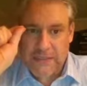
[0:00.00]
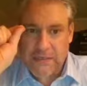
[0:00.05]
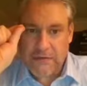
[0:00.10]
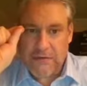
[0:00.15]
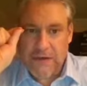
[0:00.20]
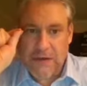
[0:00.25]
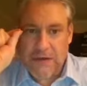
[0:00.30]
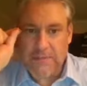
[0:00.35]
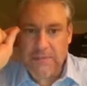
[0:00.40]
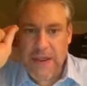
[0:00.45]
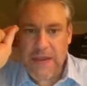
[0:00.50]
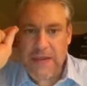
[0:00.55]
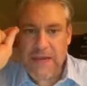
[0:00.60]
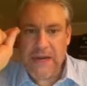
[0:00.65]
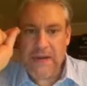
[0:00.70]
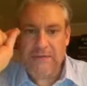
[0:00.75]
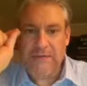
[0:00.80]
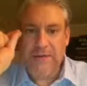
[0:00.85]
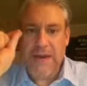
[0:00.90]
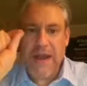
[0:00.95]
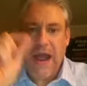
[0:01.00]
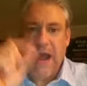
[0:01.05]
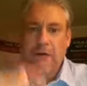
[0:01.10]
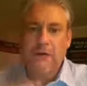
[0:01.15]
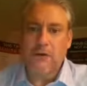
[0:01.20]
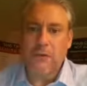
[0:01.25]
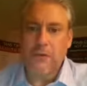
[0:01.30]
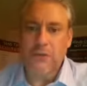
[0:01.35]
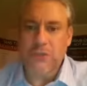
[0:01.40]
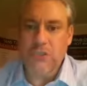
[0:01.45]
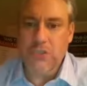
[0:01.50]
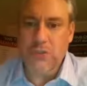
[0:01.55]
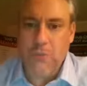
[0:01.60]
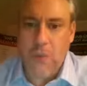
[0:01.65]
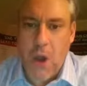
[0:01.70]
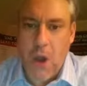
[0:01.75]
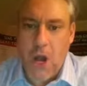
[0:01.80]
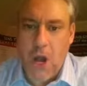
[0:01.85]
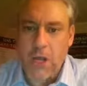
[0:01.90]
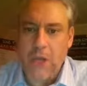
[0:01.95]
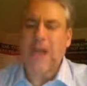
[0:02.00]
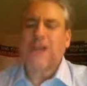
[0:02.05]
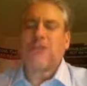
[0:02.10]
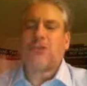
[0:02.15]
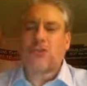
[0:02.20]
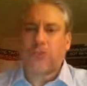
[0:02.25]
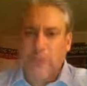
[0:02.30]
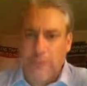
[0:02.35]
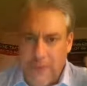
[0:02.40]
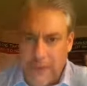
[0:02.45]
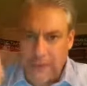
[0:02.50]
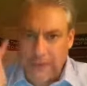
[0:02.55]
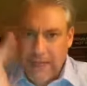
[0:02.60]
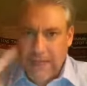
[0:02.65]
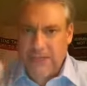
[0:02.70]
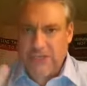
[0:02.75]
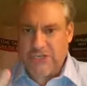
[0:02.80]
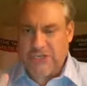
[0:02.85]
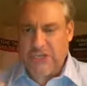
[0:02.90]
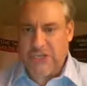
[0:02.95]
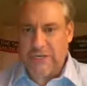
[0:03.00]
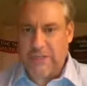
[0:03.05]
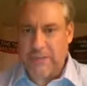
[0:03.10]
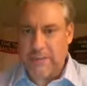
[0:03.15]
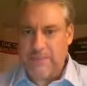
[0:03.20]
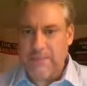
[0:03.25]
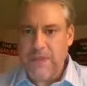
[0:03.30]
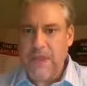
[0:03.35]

The Greek meaning of narrow and small, a tribulation,